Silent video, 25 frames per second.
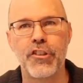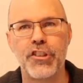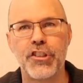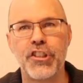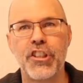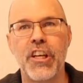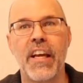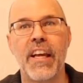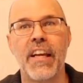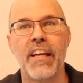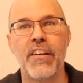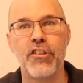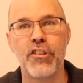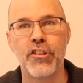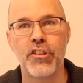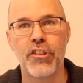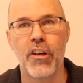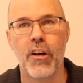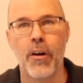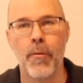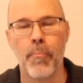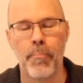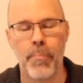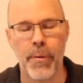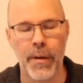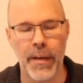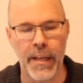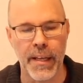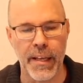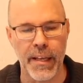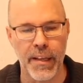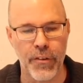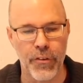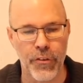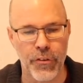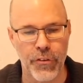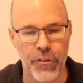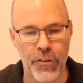change
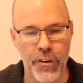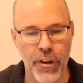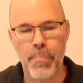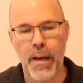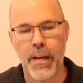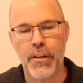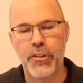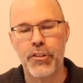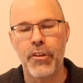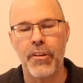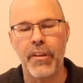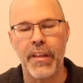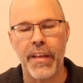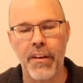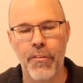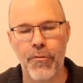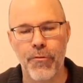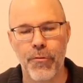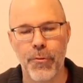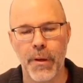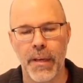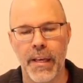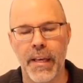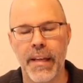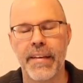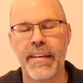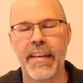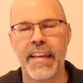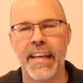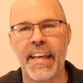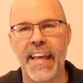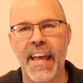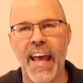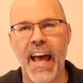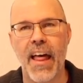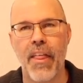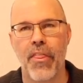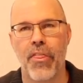companies, especially if we get
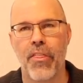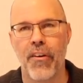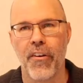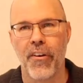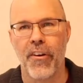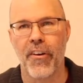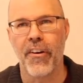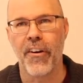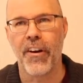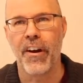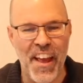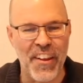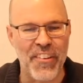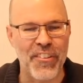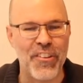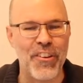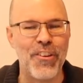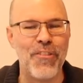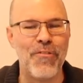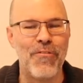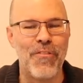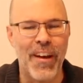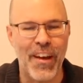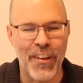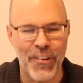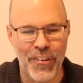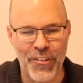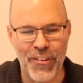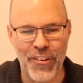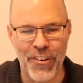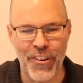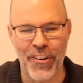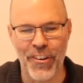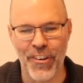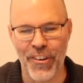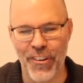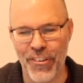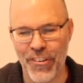together as
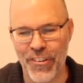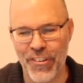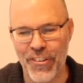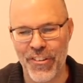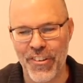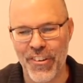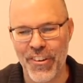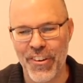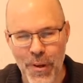investors,